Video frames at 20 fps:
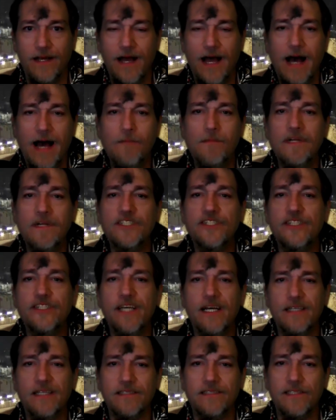how much
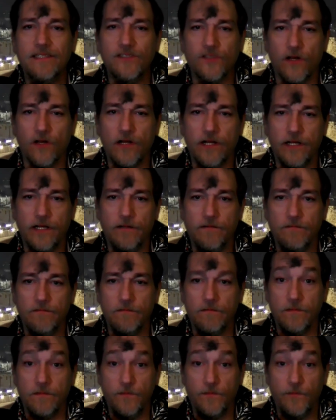dust is on it?
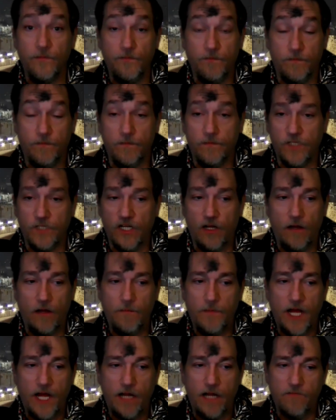Mm, you know,
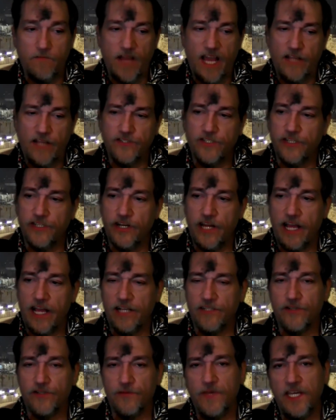I'm not asking you to
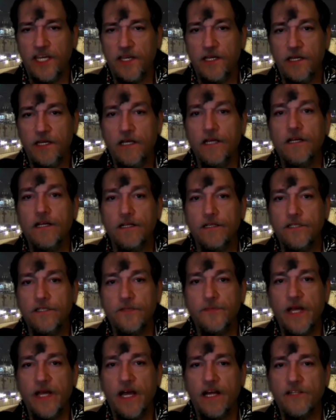answer me.
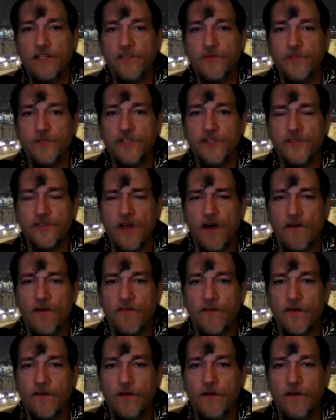Just be honest with
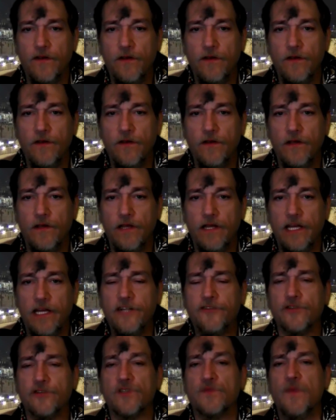yourself.
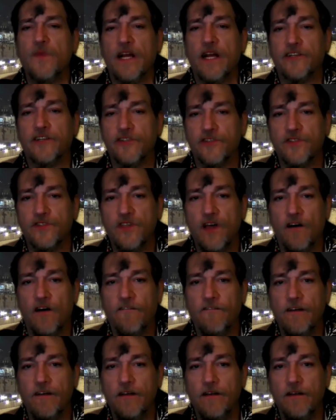Introspect
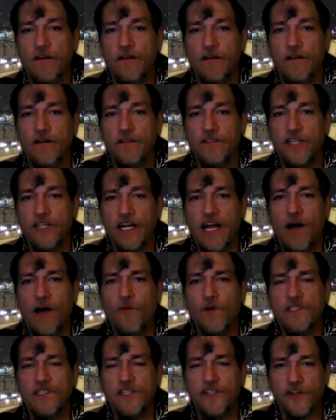yourself. Check out
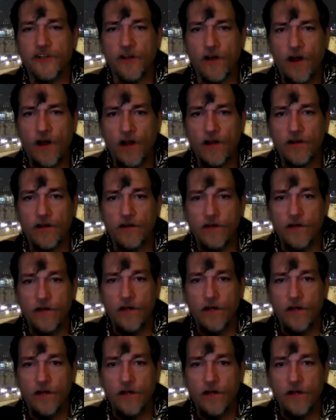what's in your heart.